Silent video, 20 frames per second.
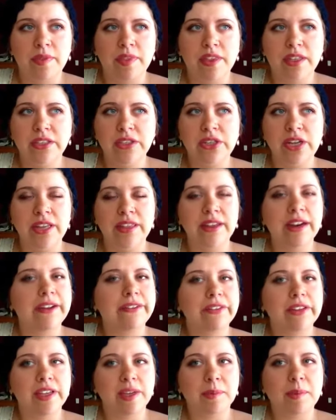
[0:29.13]
The shade that I
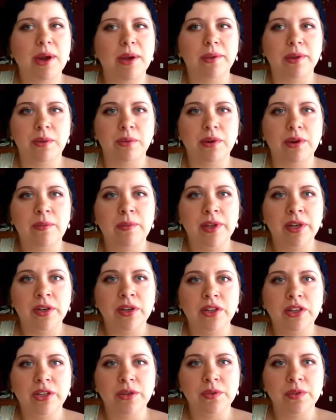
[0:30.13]
feel like probably would have been
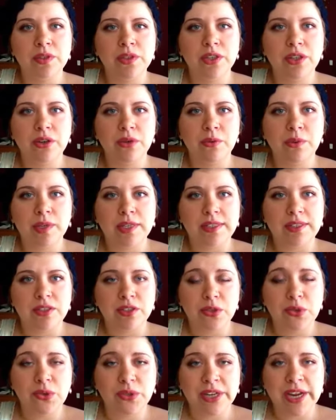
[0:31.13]
closer was
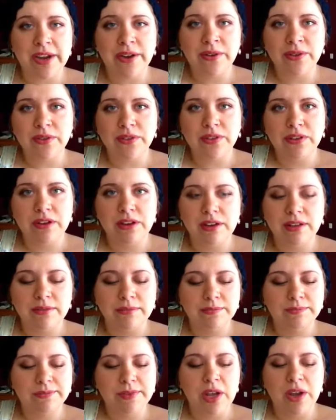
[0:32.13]
sold out
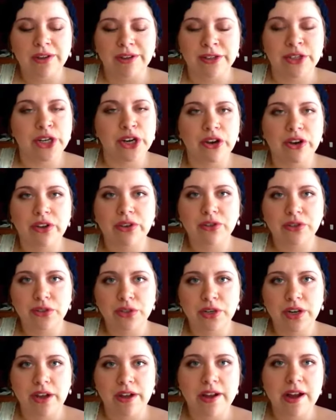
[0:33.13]
on
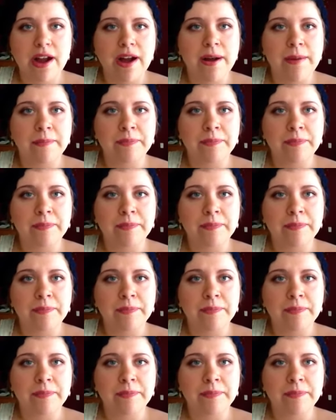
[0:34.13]
cherryculture.com.